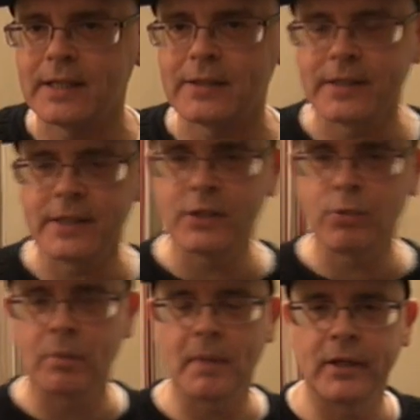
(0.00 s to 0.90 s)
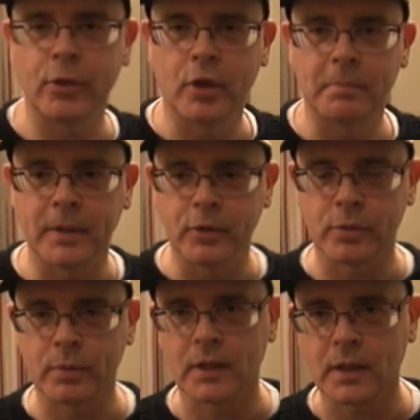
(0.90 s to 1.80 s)
it is. This is what my new
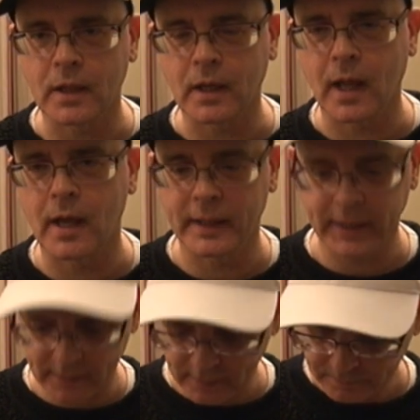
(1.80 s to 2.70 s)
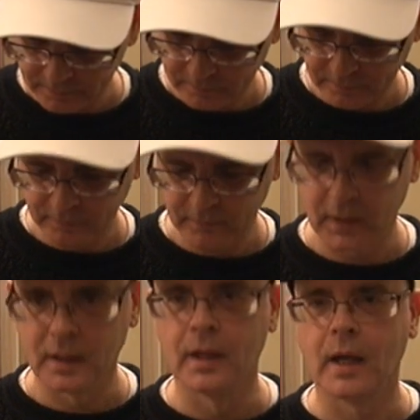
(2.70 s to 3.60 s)
computer will look like.
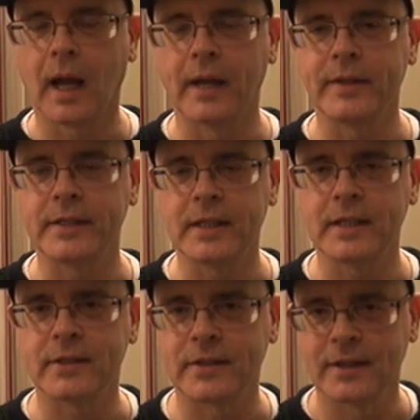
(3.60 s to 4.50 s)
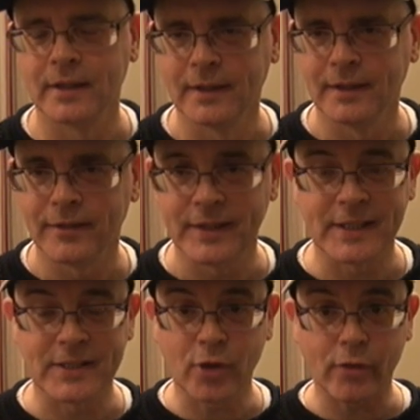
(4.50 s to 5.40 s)
And this is,
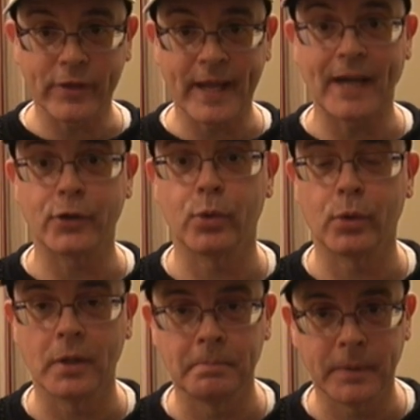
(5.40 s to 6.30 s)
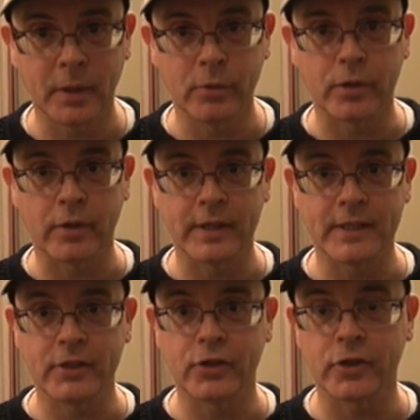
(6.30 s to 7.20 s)
this is not the actual computer.
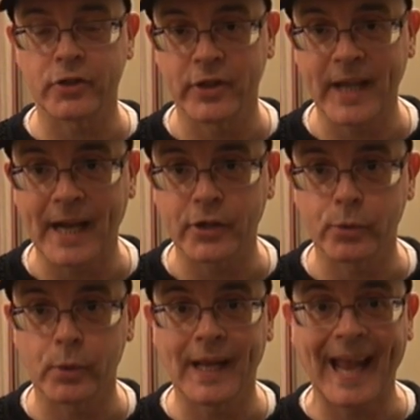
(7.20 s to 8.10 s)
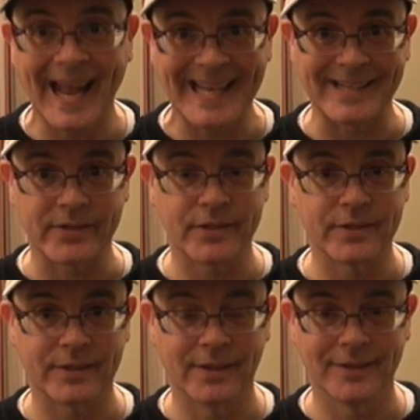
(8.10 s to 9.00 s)
This is just the actual
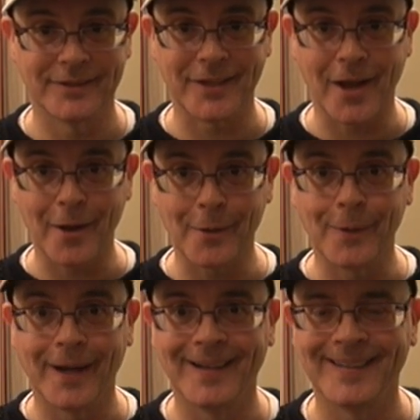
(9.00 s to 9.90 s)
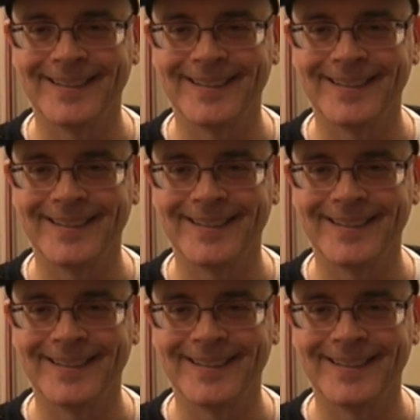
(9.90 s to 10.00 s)
case. So